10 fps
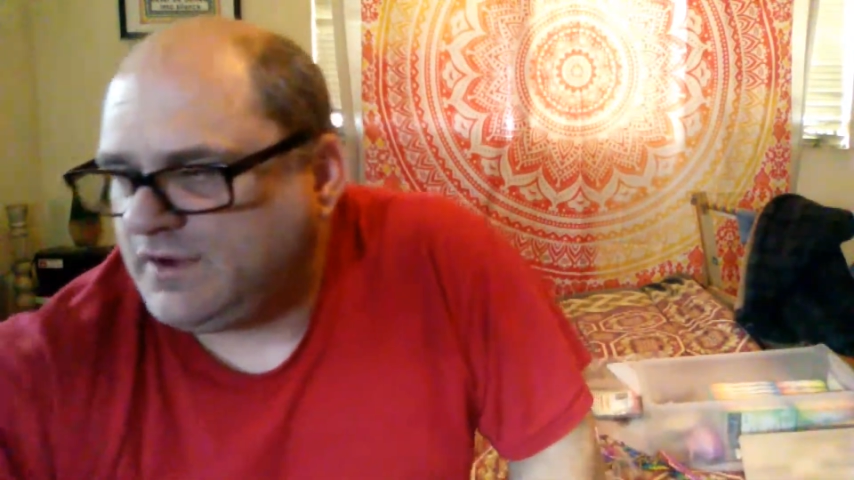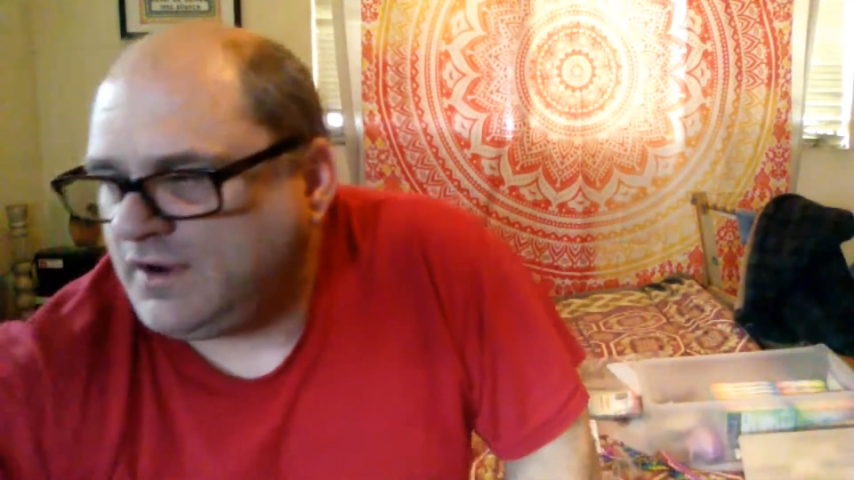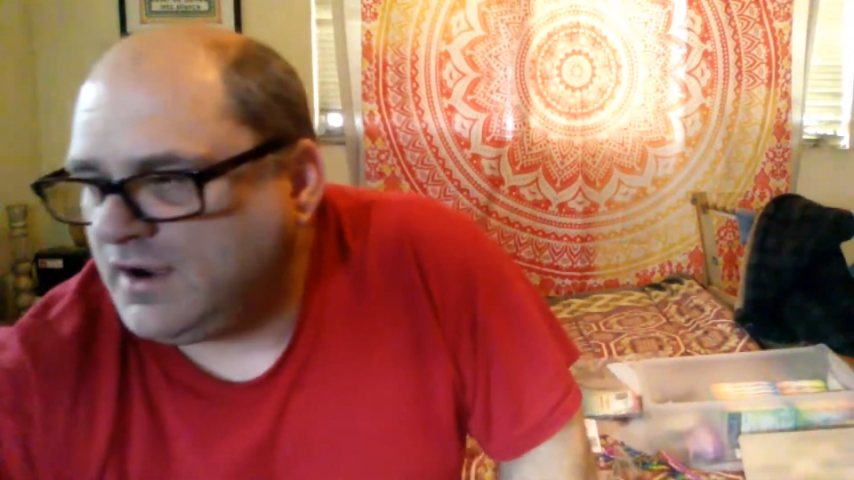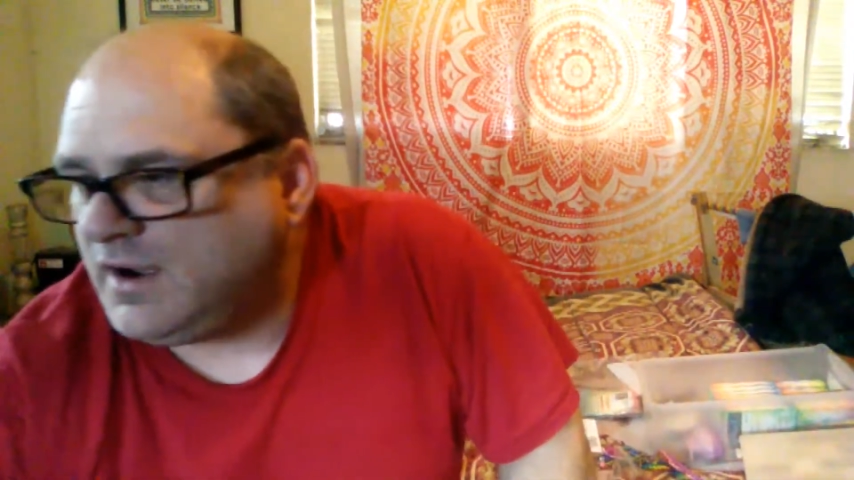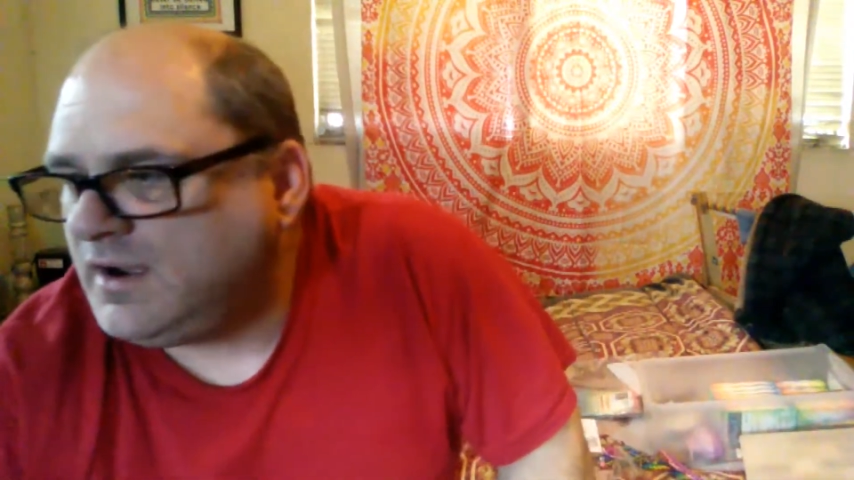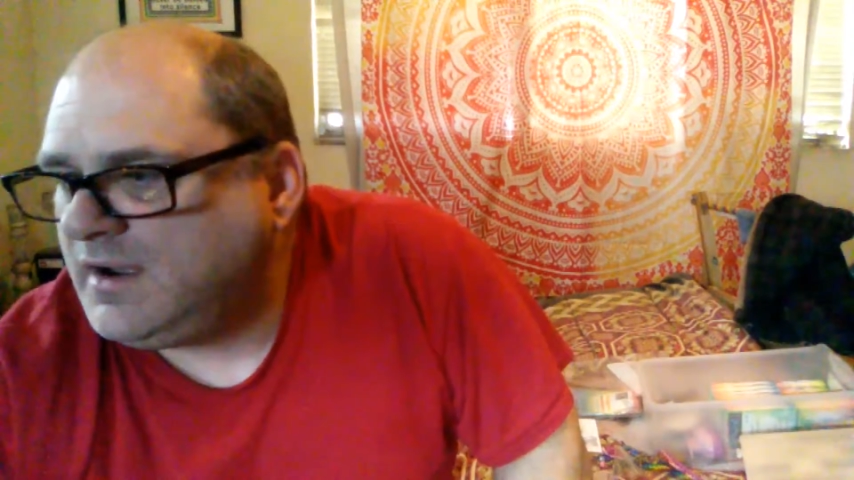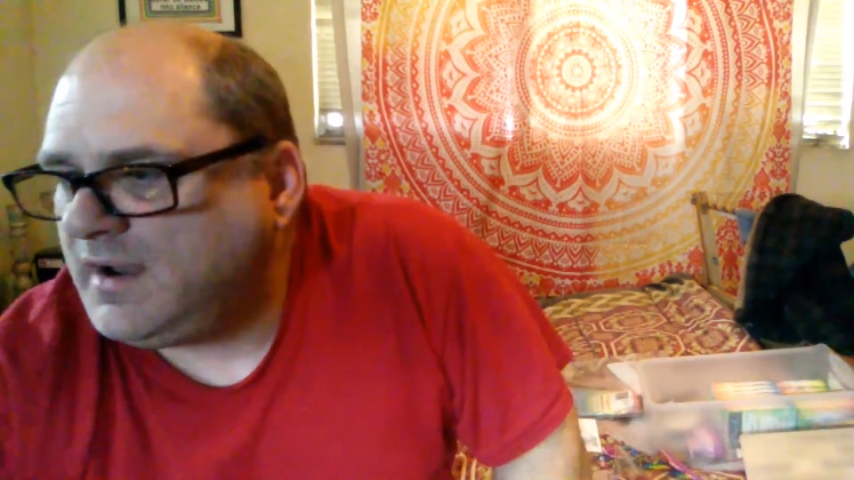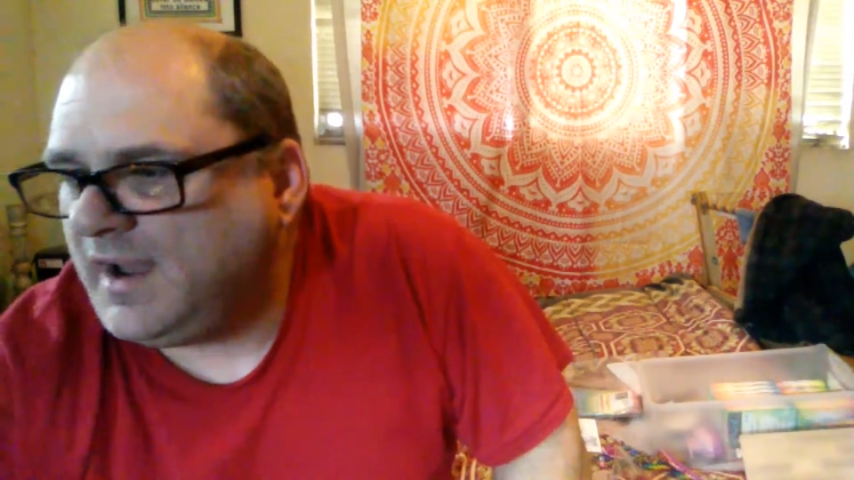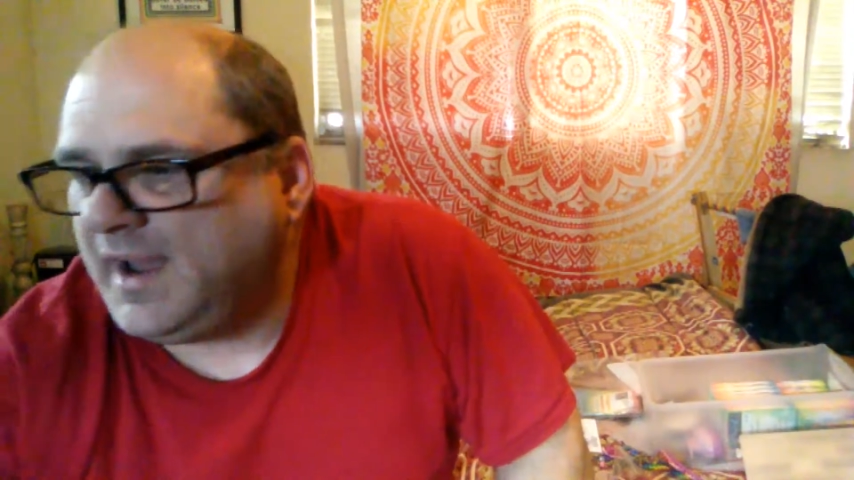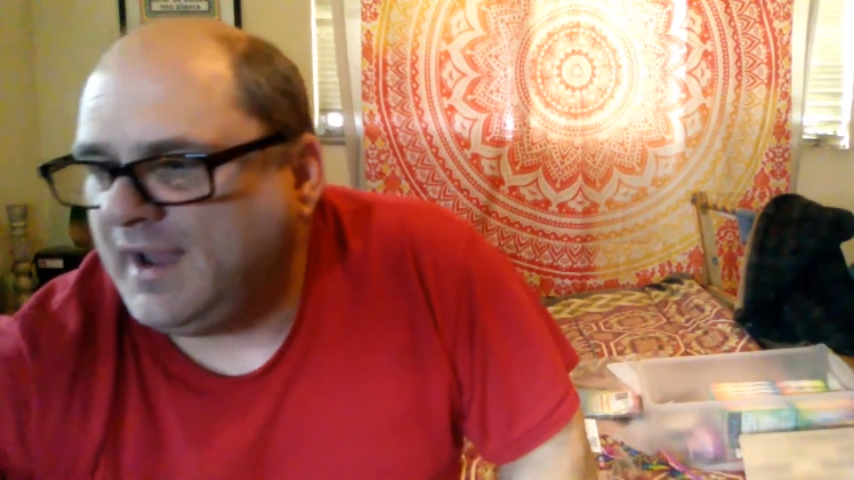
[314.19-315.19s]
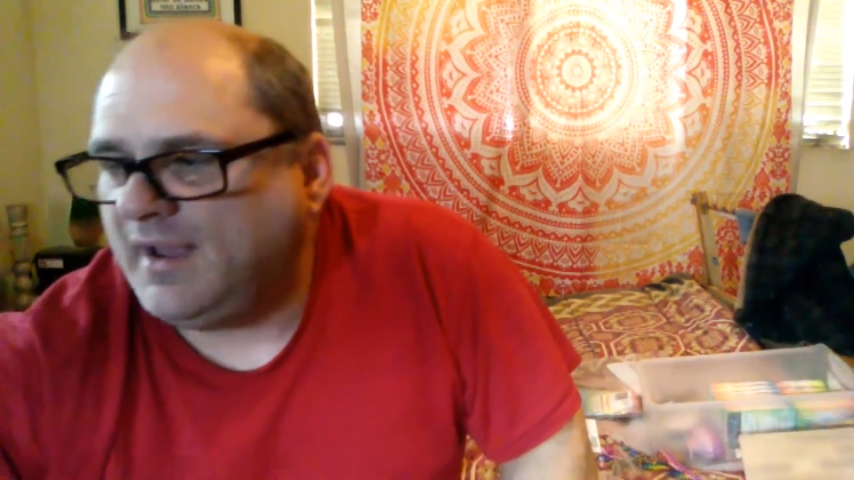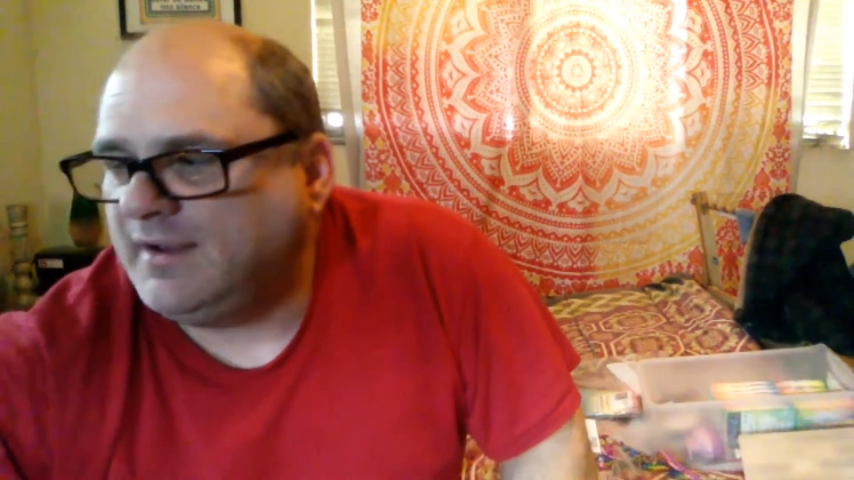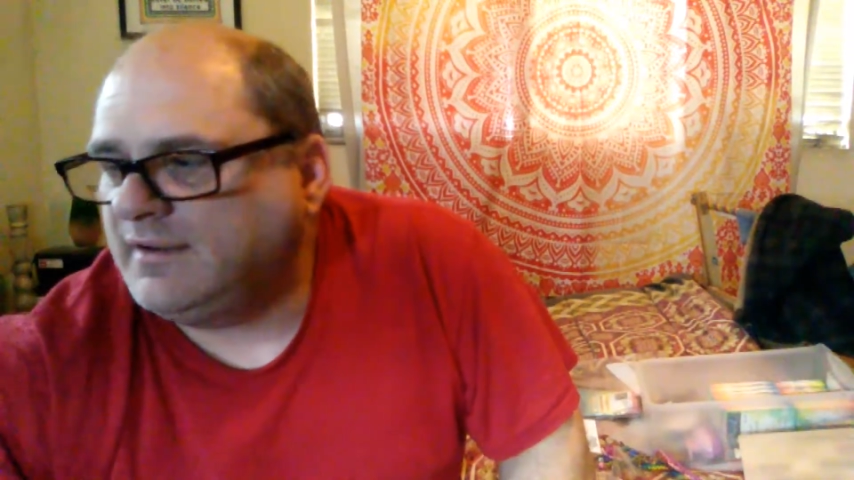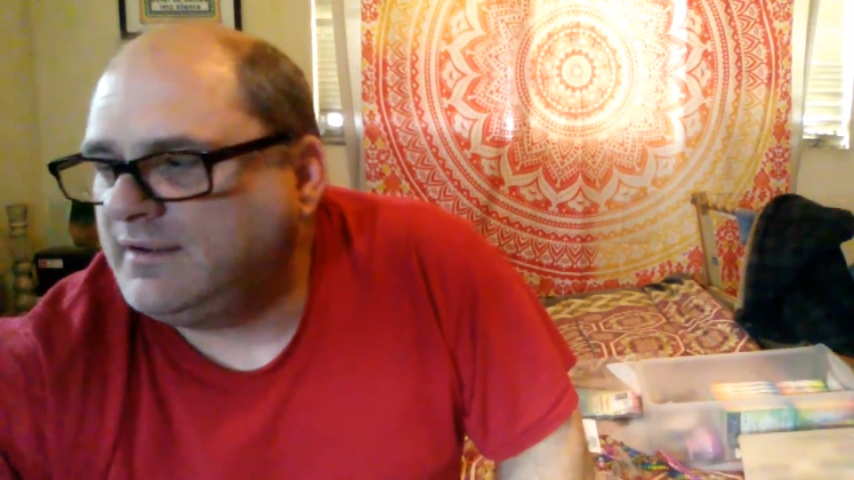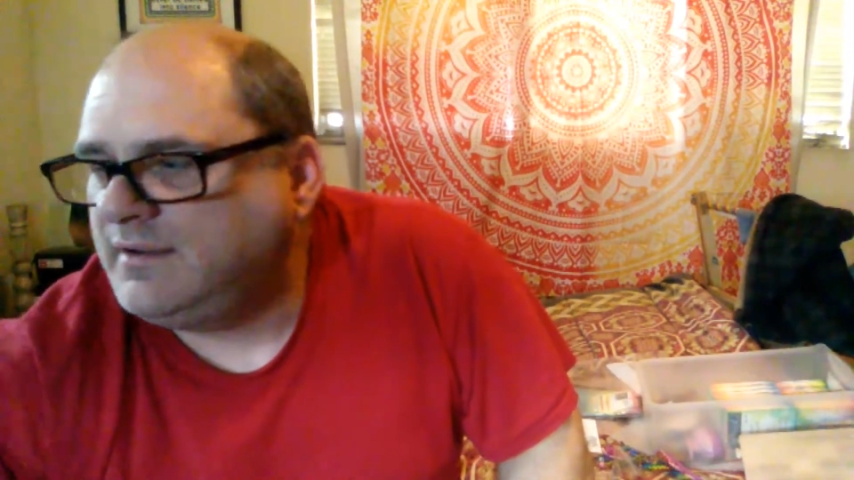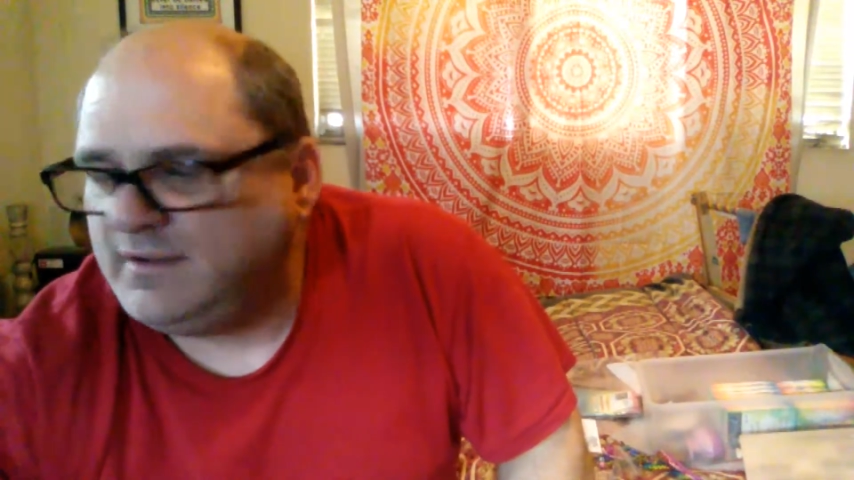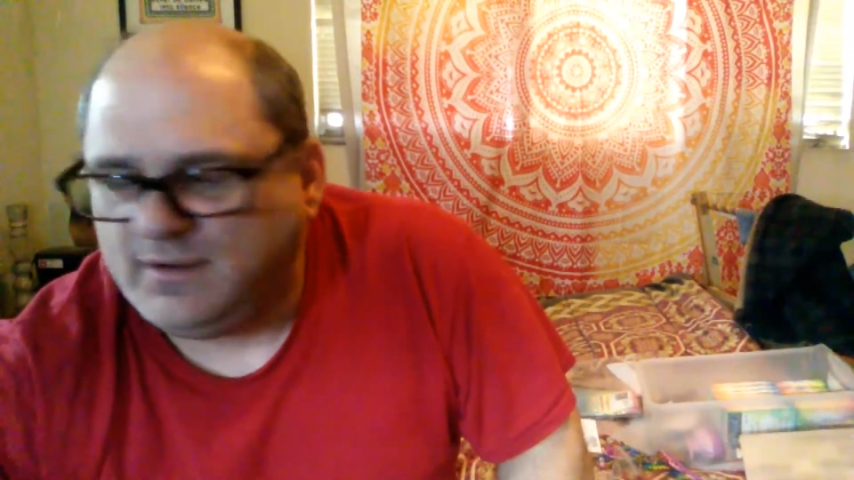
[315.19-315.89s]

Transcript: her. And